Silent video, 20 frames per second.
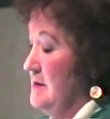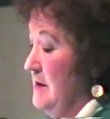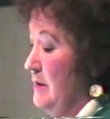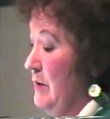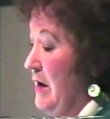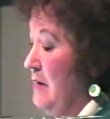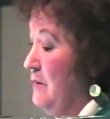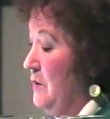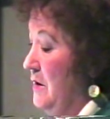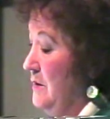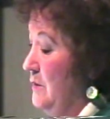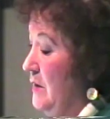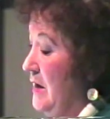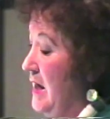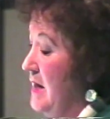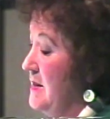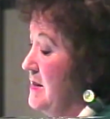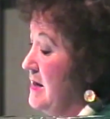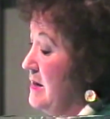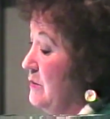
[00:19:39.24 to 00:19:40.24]
was
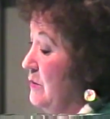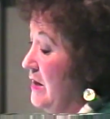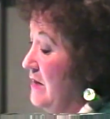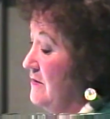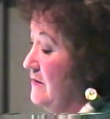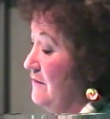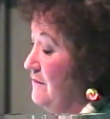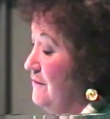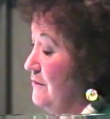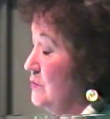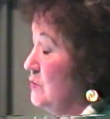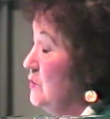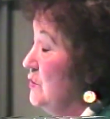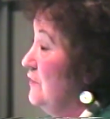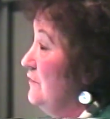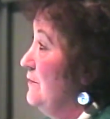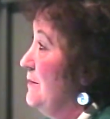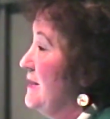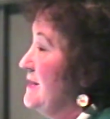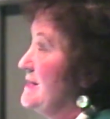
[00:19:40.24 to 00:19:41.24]
and anyway,
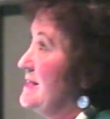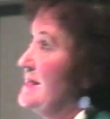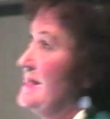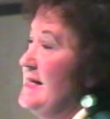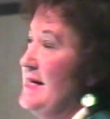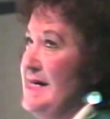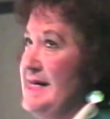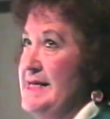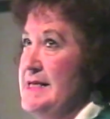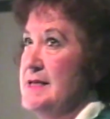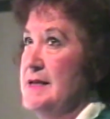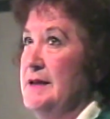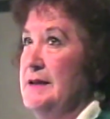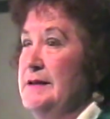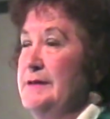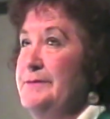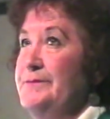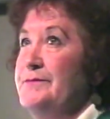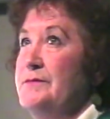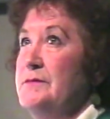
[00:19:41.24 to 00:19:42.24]
12 months
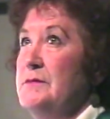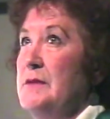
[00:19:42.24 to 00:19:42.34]
later,